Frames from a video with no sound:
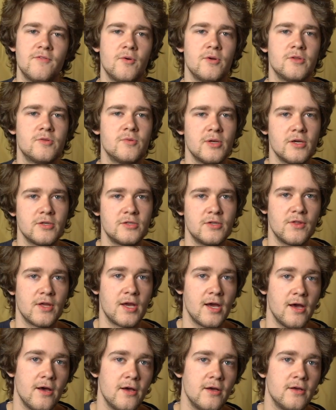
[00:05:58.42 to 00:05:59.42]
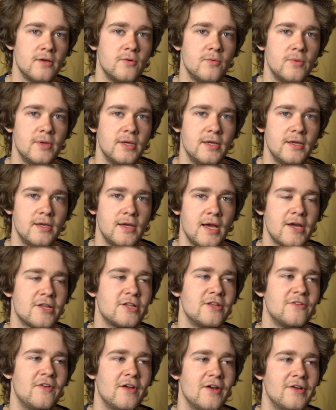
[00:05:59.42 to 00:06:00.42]
However, once we got to the car, we
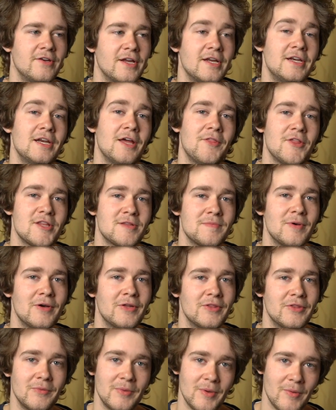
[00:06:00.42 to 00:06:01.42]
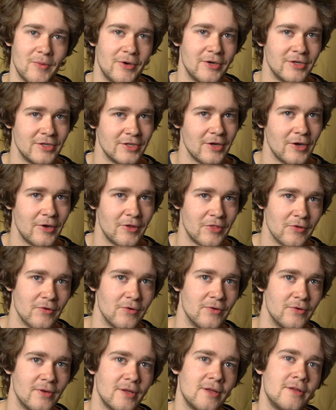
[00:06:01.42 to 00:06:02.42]
actually found another spot that we wanted to go
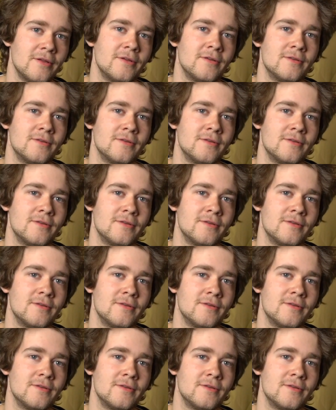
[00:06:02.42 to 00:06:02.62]
through.